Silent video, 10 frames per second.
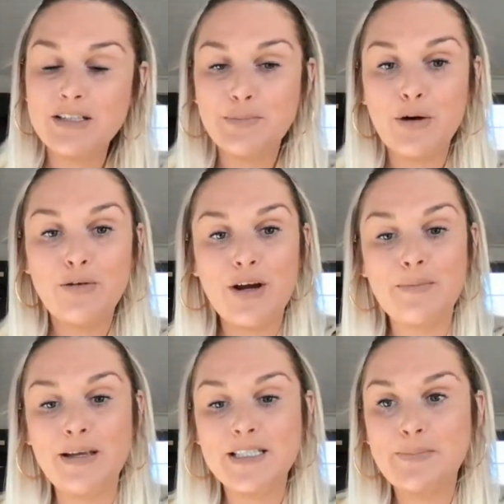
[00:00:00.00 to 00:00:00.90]

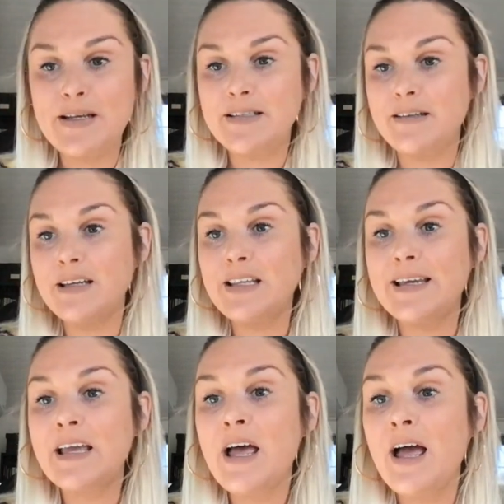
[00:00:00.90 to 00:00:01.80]
program. It's basically
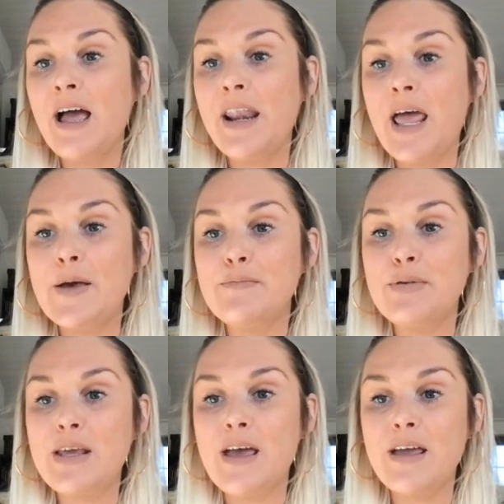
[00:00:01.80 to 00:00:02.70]
like an
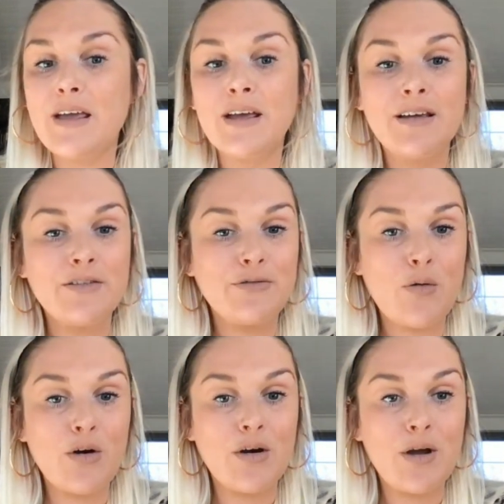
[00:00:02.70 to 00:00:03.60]
MBA
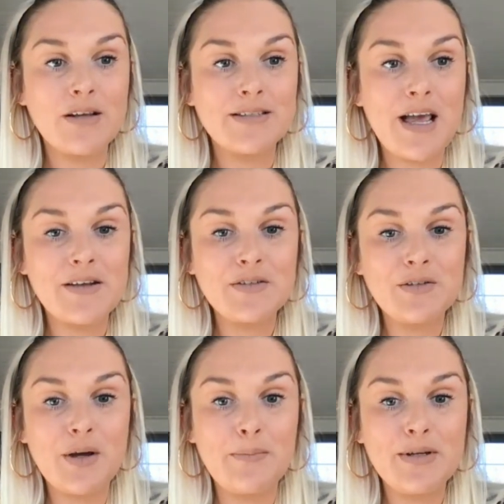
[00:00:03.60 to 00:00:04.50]
for
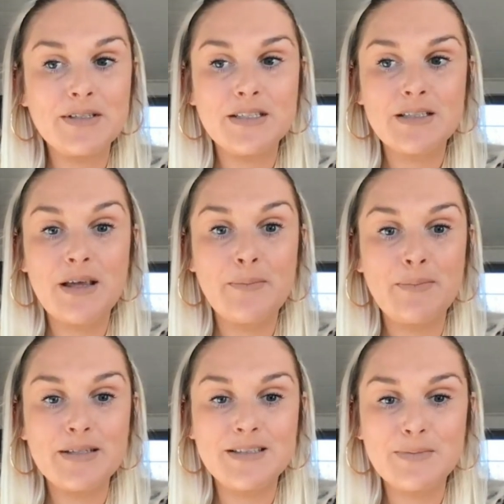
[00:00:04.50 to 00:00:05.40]
Zazzle, a business
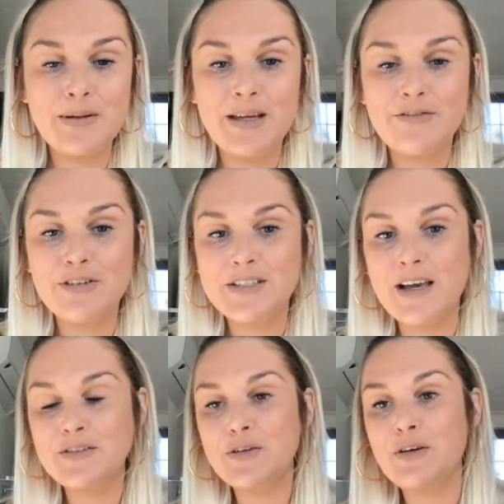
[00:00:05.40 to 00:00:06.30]
business plan for Zazzle,